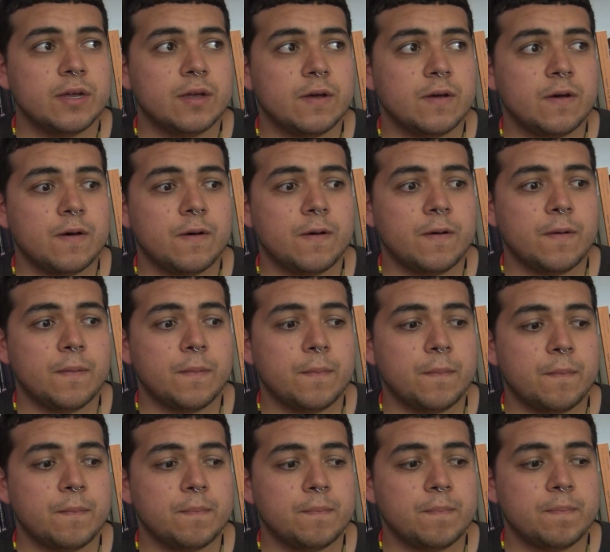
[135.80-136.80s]

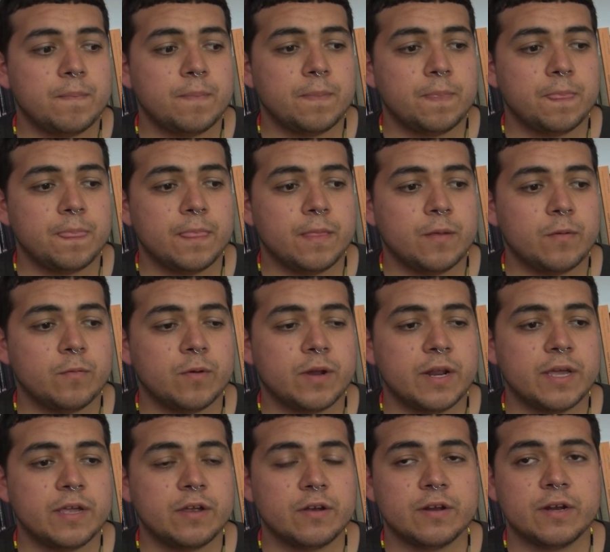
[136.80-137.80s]
um, when
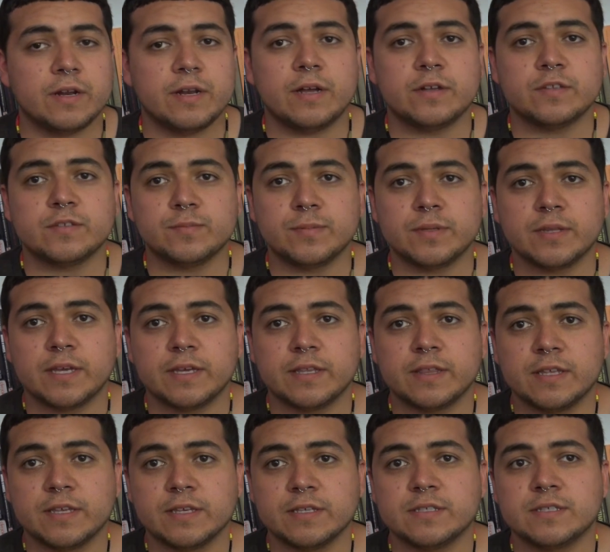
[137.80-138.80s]
I hear an announcement
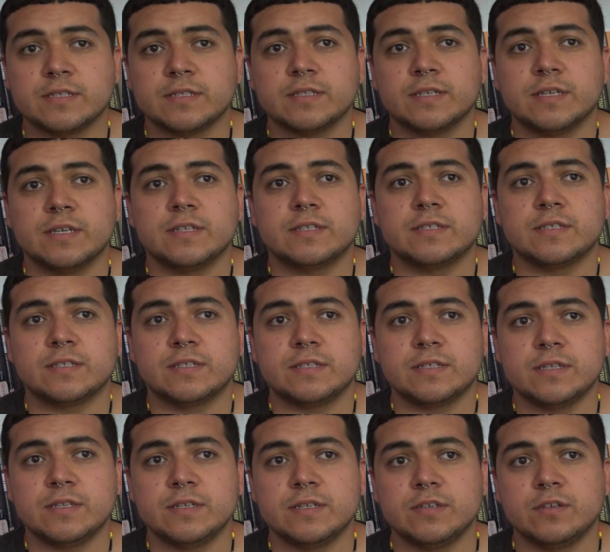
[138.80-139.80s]
like this, it's
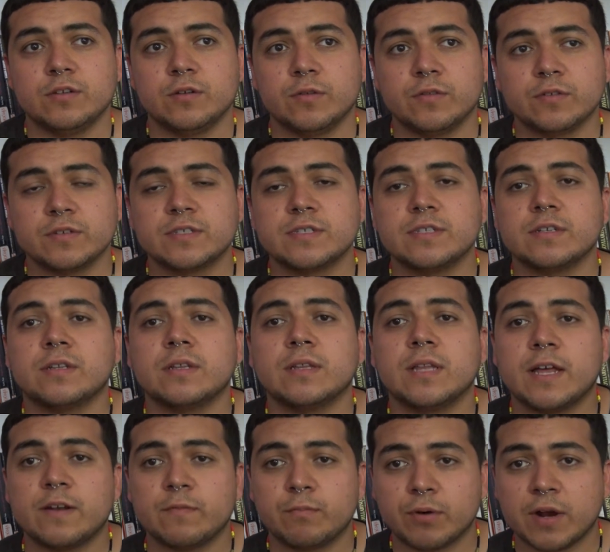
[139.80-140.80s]
you know, there's still a
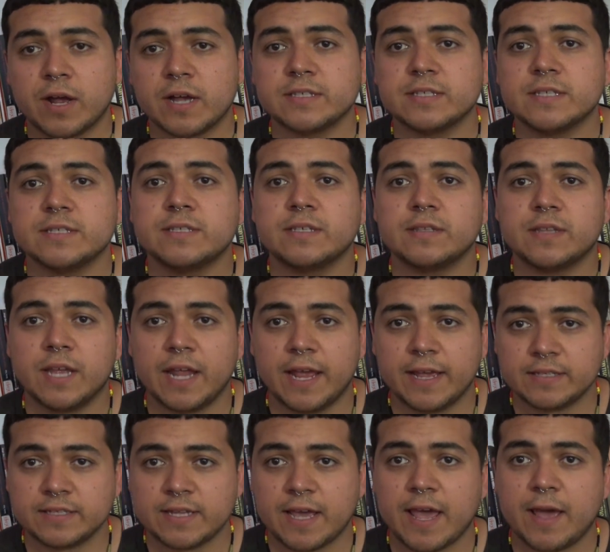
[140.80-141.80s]
lot of processing that
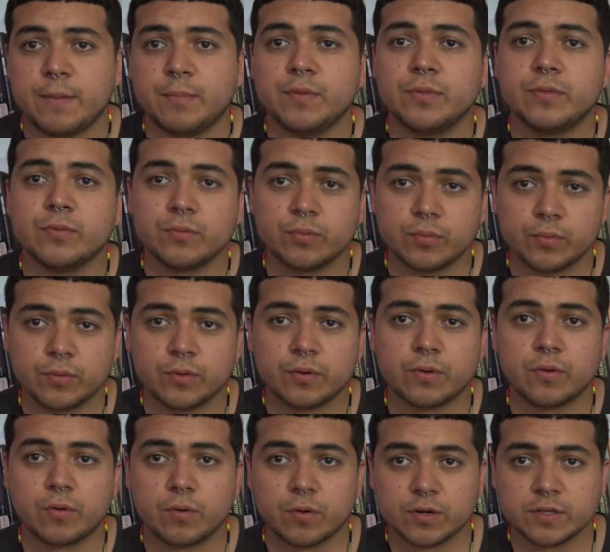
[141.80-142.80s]
has to happen through the
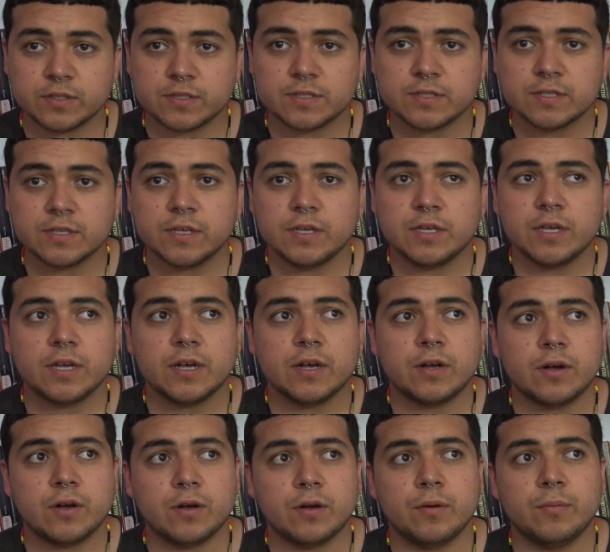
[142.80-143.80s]
courts,
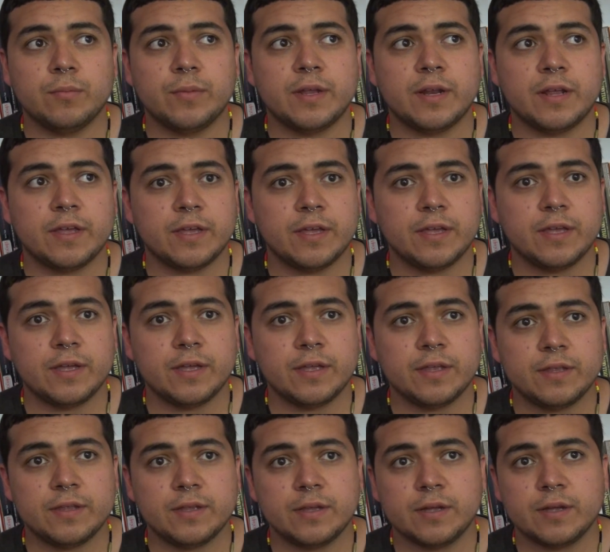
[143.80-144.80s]
um, and I.
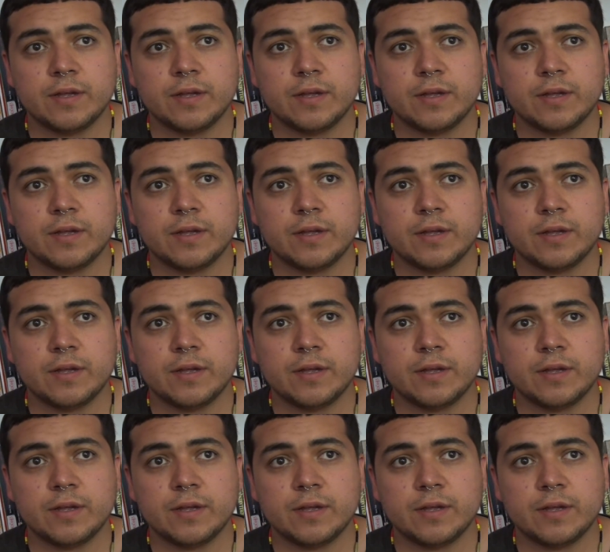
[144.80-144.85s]
It, it,